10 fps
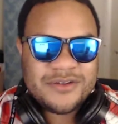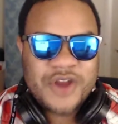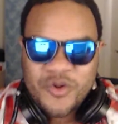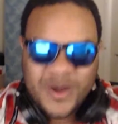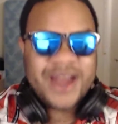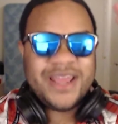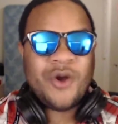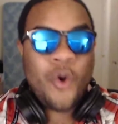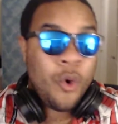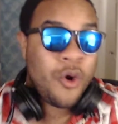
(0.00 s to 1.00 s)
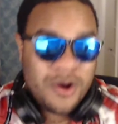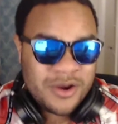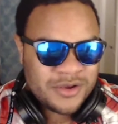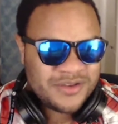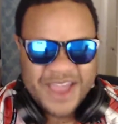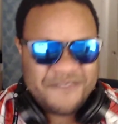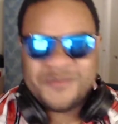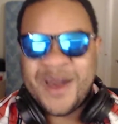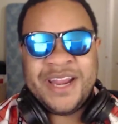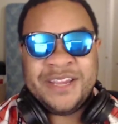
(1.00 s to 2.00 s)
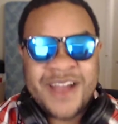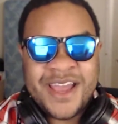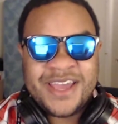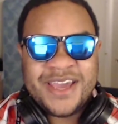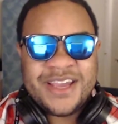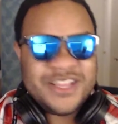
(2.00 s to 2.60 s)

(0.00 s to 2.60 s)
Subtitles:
Nobody. Or everybody, right?